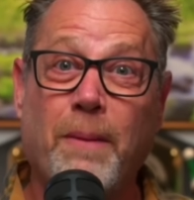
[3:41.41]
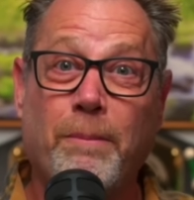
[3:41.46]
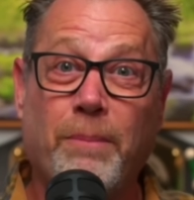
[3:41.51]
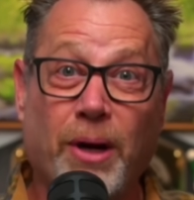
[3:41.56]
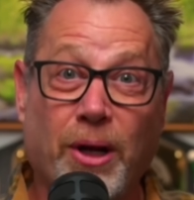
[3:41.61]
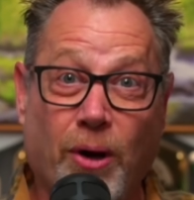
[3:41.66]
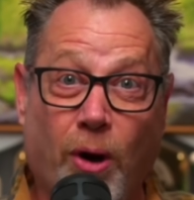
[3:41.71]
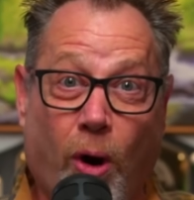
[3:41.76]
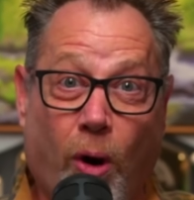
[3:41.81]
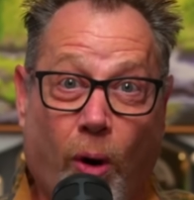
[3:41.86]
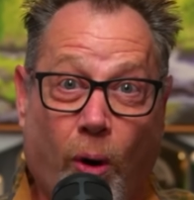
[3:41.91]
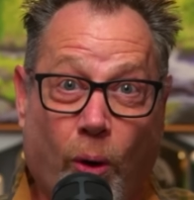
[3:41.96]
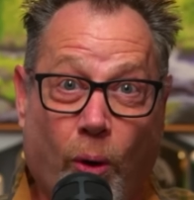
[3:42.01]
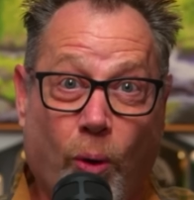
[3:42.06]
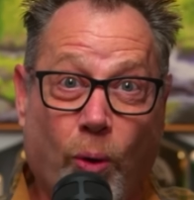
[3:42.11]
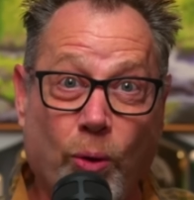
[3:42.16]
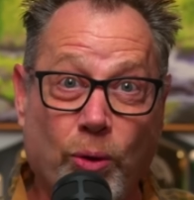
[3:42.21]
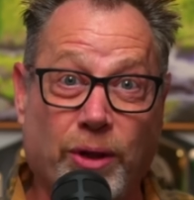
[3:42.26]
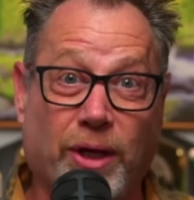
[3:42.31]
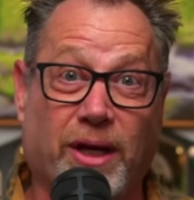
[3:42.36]
but
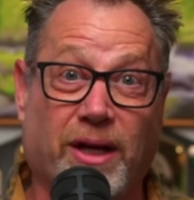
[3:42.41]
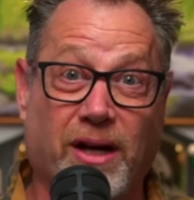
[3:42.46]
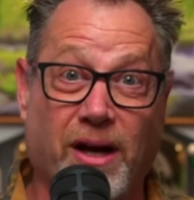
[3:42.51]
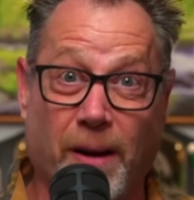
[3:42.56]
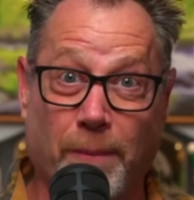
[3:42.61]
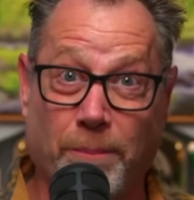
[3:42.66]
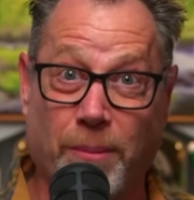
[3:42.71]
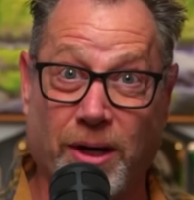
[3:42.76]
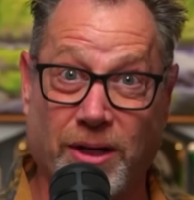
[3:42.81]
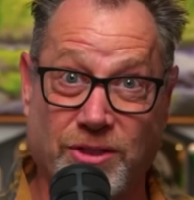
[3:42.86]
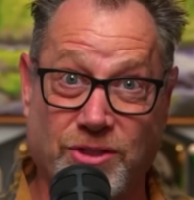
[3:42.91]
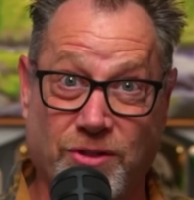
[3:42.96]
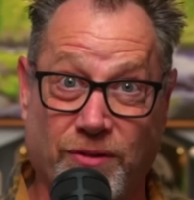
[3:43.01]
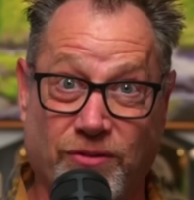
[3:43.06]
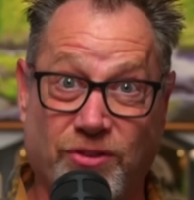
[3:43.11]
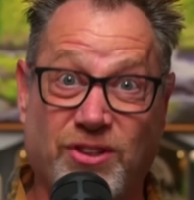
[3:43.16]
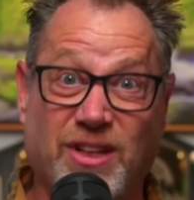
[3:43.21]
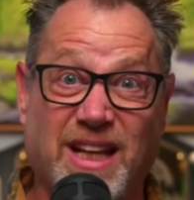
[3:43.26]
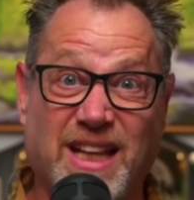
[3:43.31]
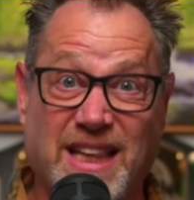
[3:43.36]
holding a bunch
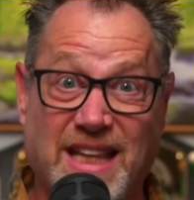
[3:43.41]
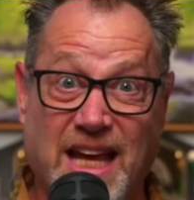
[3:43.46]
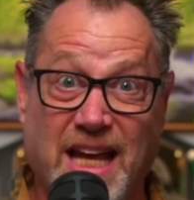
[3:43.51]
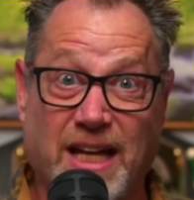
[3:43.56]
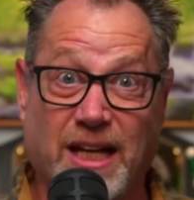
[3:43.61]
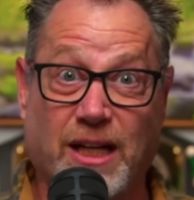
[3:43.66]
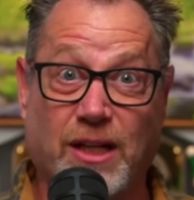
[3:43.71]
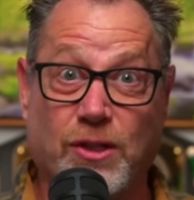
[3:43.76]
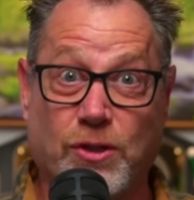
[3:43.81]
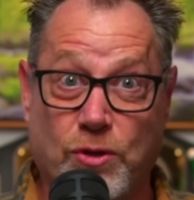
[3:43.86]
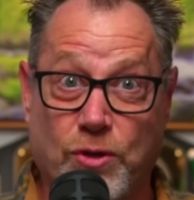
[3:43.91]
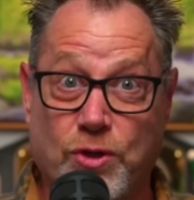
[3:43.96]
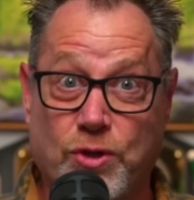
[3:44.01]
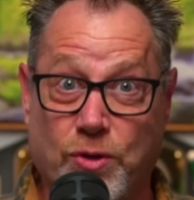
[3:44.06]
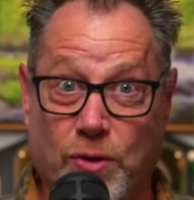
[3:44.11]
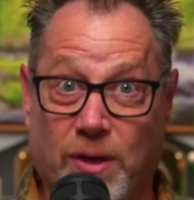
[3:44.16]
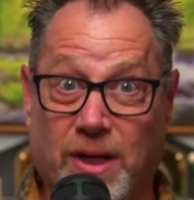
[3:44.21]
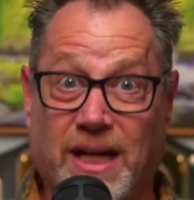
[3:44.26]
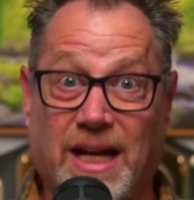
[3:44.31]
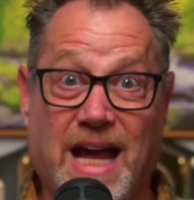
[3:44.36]
of synthetic
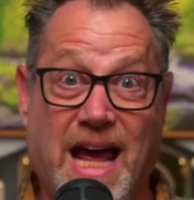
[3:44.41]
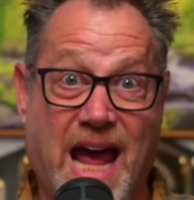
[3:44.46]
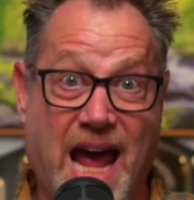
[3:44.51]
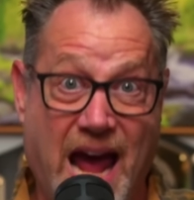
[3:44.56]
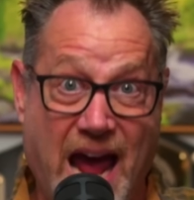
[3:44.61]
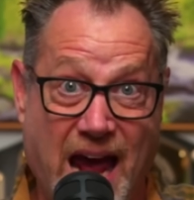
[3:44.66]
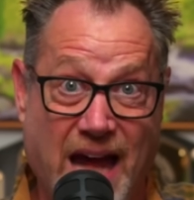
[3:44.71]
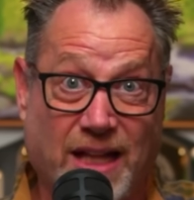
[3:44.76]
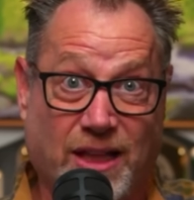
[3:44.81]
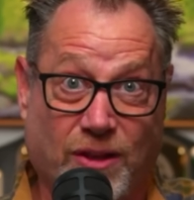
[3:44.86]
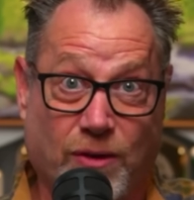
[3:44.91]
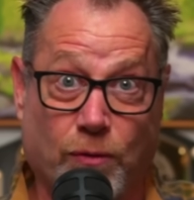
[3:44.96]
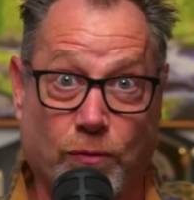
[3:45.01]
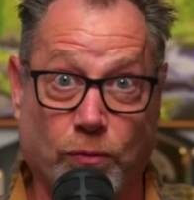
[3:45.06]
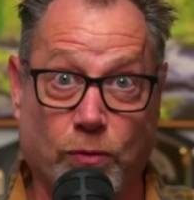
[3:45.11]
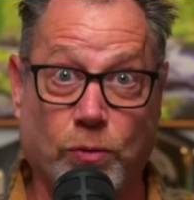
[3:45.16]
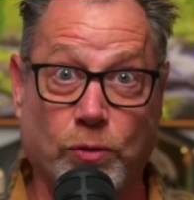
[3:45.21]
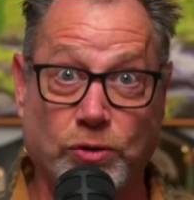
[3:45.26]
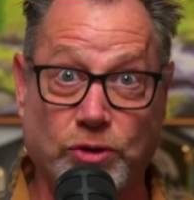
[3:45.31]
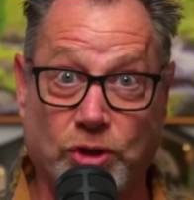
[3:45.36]
nutrient at the
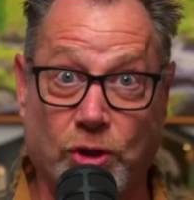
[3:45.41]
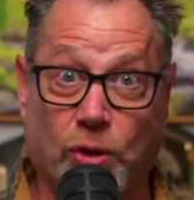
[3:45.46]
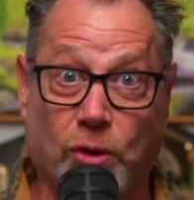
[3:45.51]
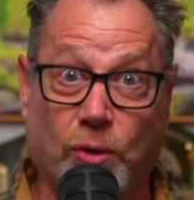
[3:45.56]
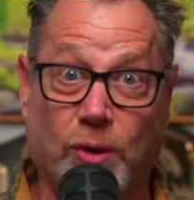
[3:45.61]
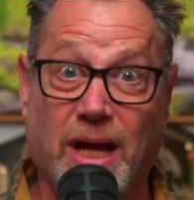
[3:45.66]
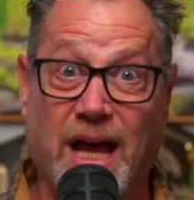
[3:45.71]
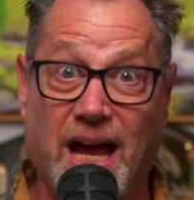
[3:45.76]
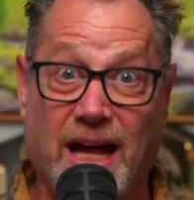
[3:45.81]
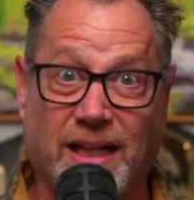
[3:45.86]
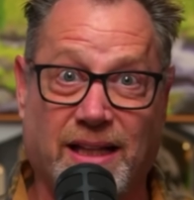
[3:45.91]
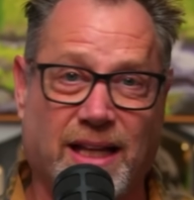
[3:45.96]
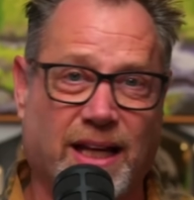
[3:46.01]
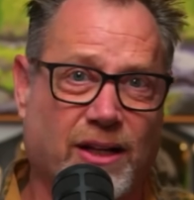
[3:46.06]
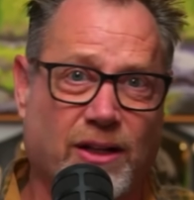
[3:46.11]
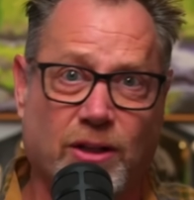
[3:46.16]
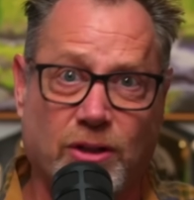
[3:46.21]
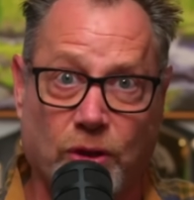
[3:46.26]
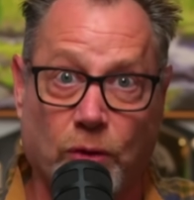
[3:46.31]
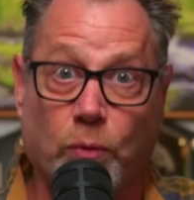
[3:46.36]
root zone at they
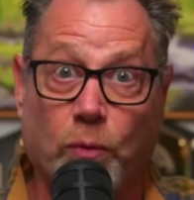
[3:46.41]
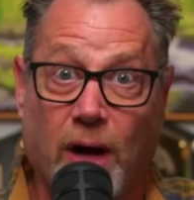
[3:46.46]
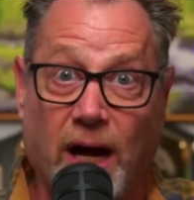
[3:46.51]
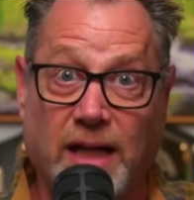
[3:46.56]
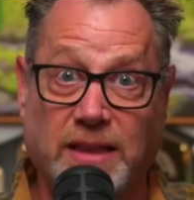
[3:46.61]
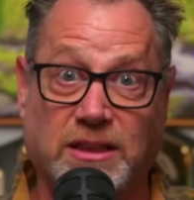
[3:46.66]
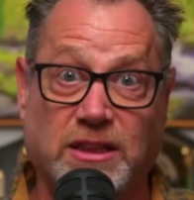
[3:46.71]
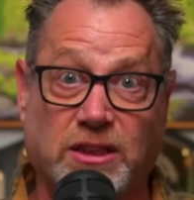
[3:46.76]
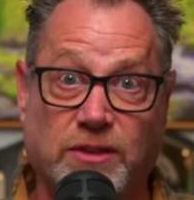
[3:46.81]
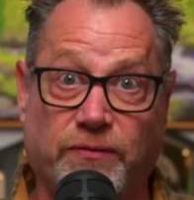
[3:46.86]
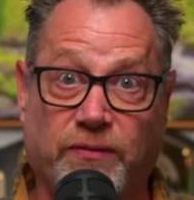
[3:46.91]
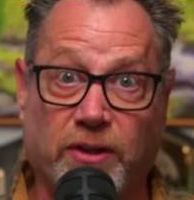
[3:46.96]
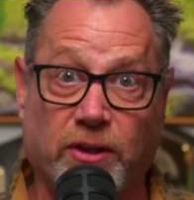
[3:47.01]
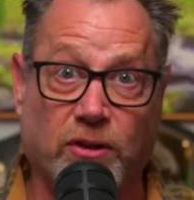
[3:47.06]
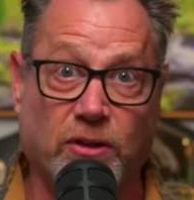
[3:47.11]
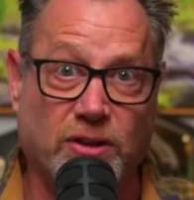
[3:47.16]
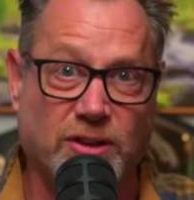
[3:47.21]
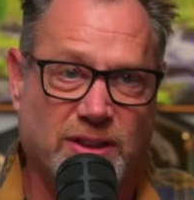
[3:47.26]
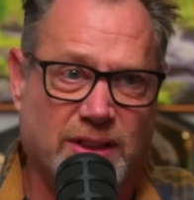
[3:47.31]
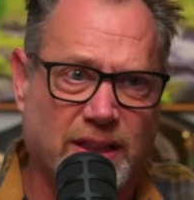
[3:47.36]
call it the
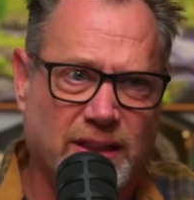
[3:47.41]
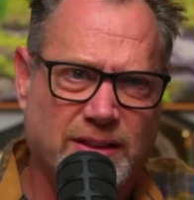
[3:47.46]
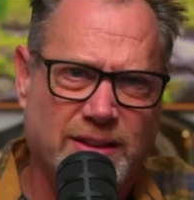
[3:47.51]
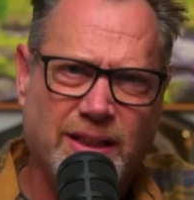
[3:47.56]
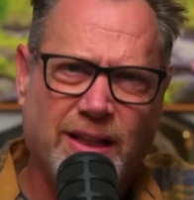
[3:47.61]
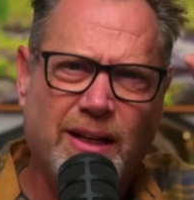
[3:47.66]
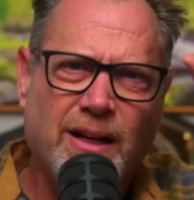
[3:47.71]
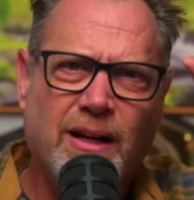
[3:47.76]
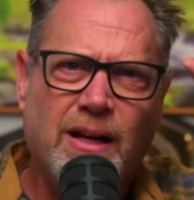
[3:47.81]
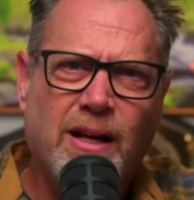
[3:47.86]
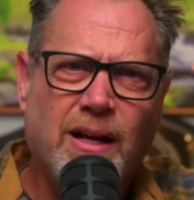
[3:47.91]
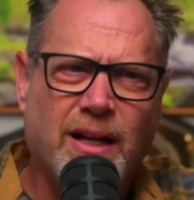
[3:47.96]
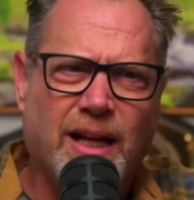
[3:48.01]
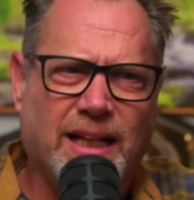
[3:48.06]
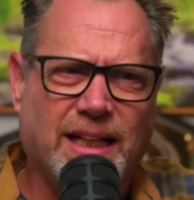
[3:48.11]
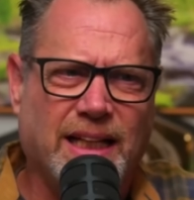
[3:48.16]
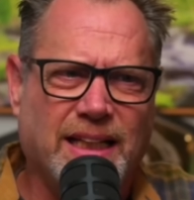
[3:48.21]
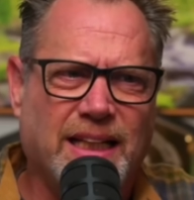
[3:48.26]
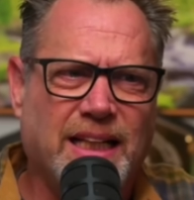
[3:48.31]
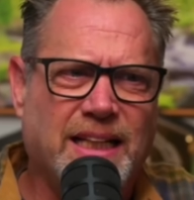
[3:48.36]
rhizosphere is that's i
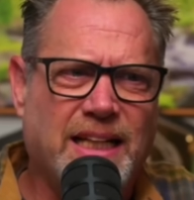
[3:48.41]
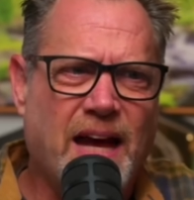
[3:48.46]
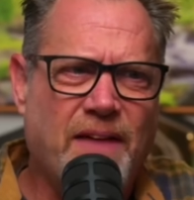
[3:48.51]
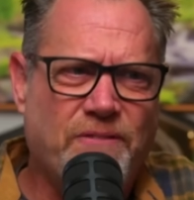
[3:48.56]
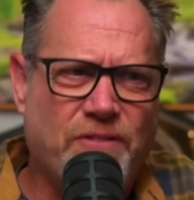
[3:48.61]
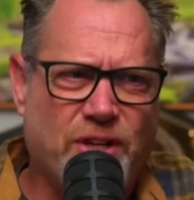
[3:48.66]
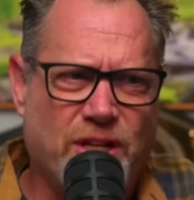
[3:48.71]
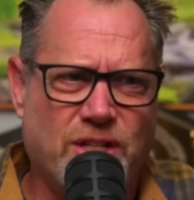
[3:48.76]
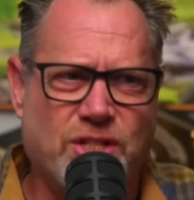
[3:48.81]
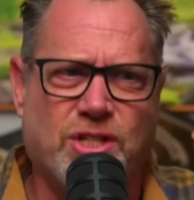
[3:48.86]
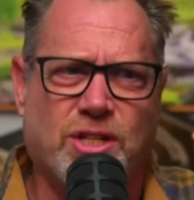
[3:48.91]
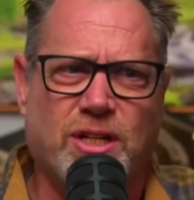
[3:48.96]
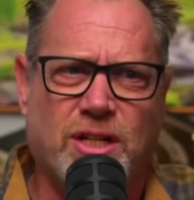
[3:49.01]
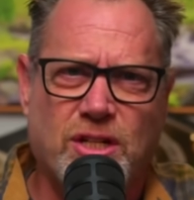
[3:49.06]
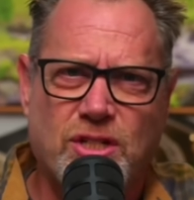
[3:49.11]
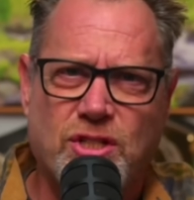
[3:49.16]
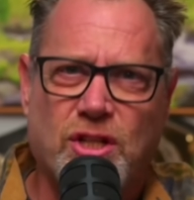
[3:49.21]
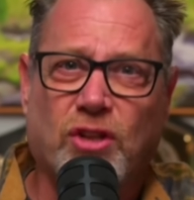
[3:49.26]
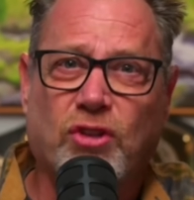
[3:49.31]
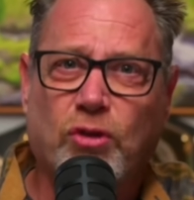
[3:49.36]
think the definition
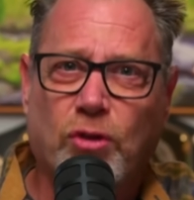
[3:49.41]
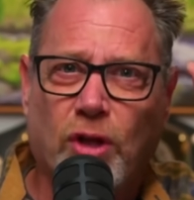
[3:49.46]
is a,